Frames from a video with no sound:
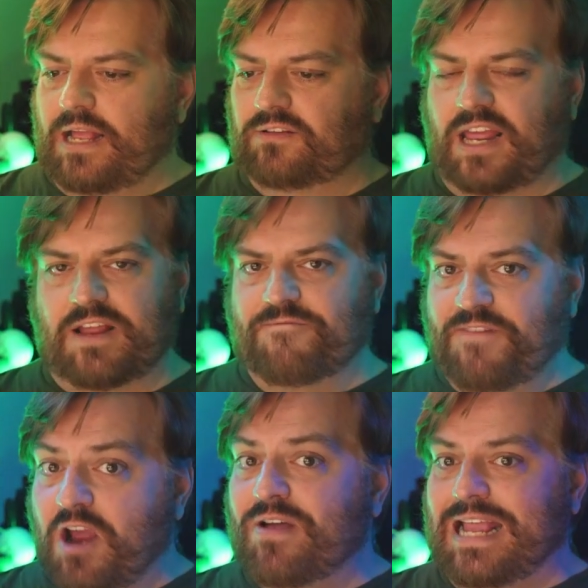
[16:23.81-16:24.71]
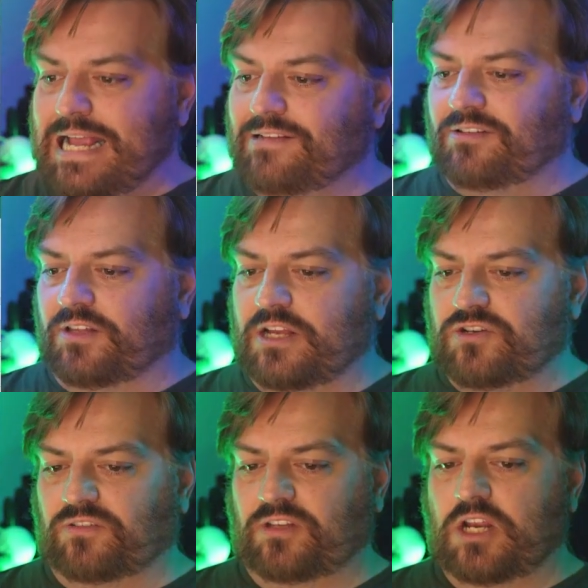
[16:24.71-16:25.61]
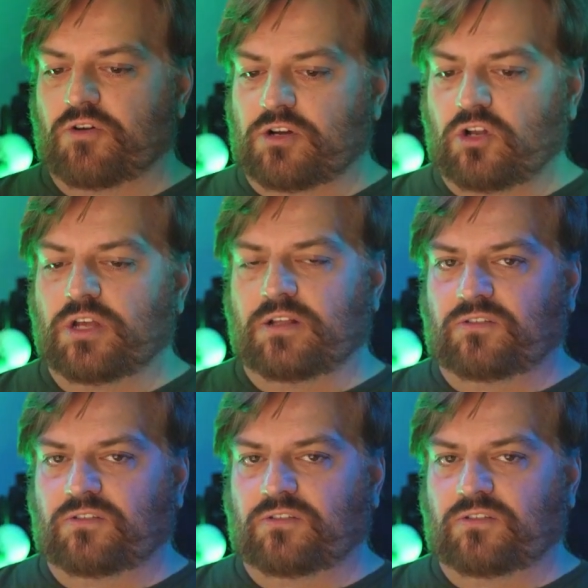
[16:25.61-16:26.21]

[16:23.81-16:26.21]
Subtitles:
is I can very easily just sit here and look